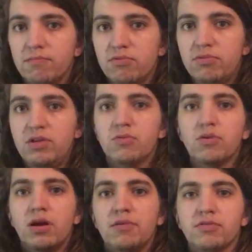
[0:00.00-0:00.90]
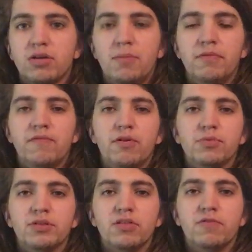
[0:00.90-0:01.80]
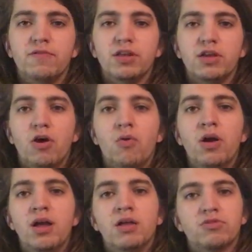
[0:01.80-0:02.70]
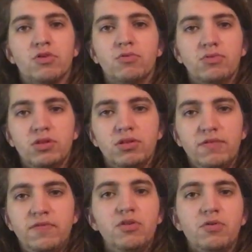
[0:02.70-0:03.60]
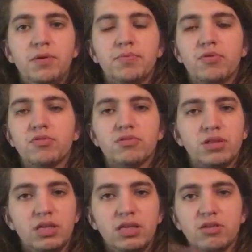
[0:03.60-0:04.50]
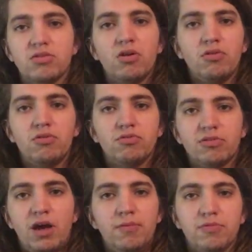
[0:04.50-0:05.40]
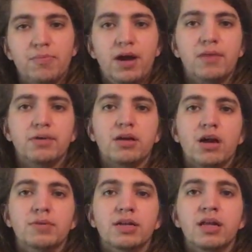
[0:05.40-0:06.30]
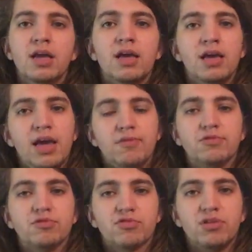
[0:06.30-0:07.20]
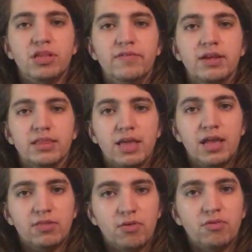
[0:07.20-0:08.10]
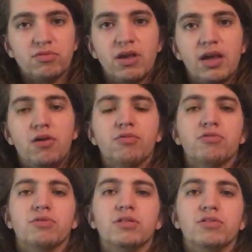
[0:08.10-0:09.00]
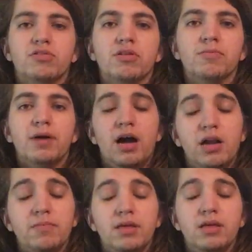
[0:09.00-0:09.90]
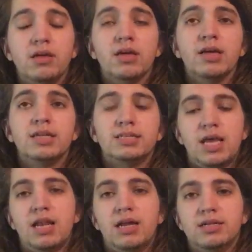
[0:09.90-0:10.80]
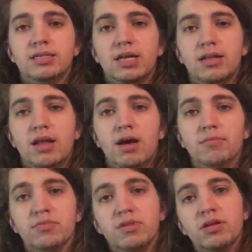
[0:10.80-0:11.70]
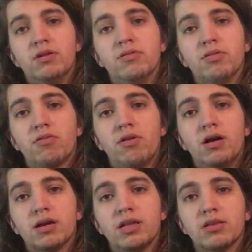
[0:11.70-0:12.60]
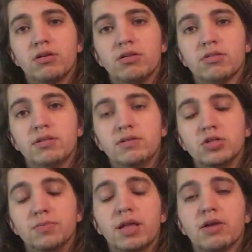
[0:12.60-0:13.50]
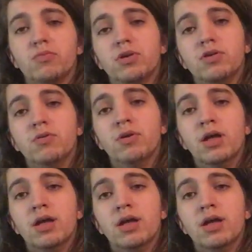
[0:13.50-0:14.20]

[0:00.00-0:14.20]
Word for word: see where I was coming from with this video. So if you know me personally, you saw those albums behind me coming and we're just going to leave it at that. Those I also consider behind me 10 out of 10 albums The Annul and the Throck, In the Constellation of the Black Widow,